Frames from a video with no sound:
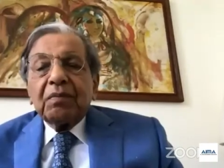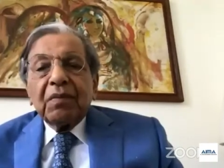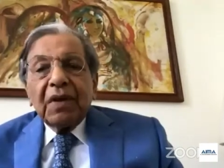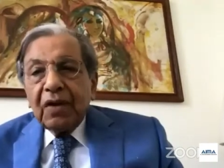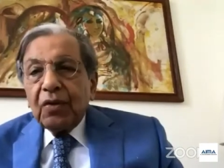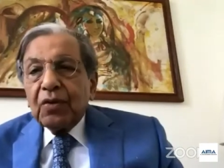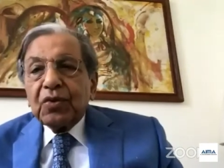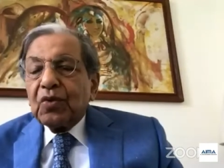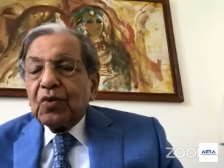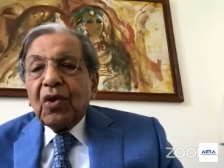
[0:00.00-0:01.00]
hello
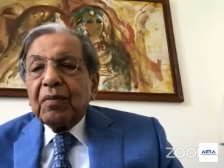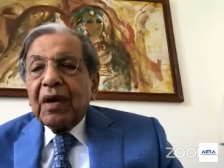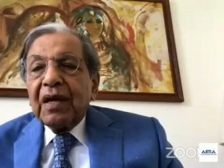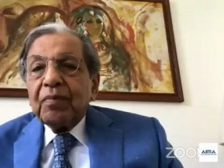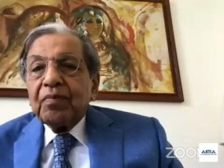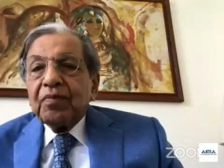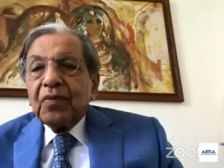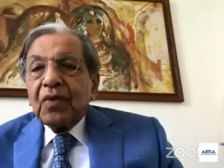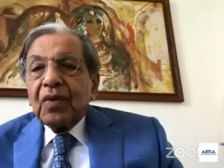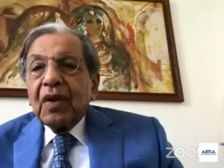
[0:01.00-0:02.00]
to all my
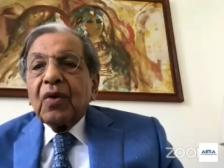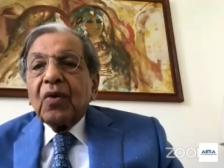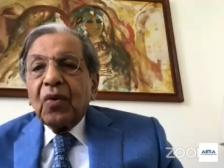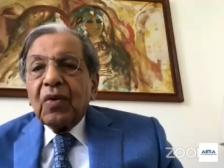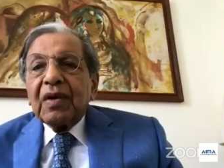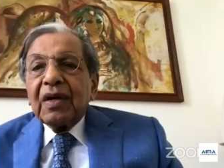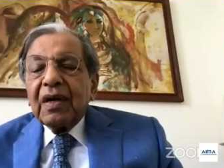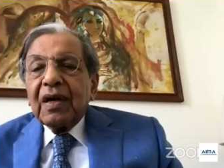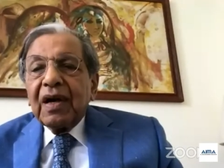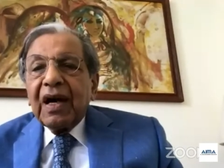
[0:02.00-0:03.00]
old
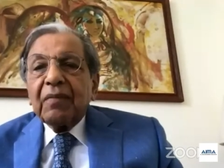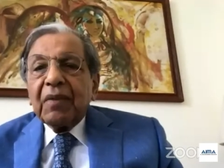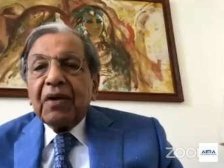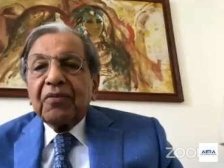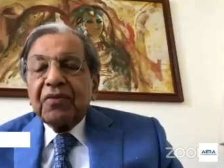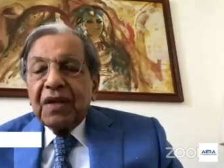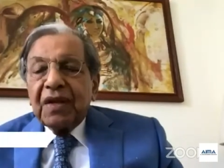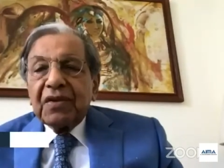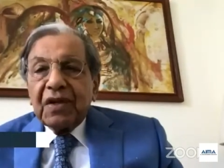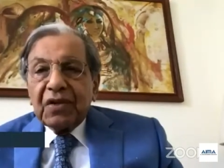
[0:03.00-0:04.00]
IMI friends
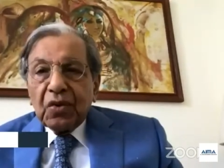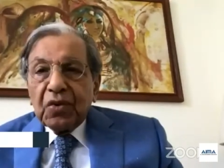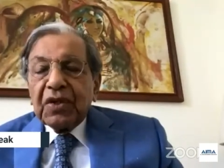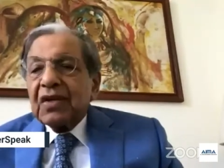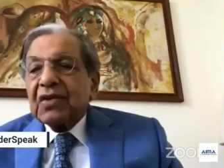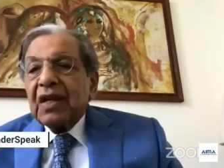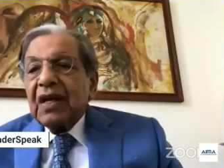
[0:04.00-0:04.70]
and associates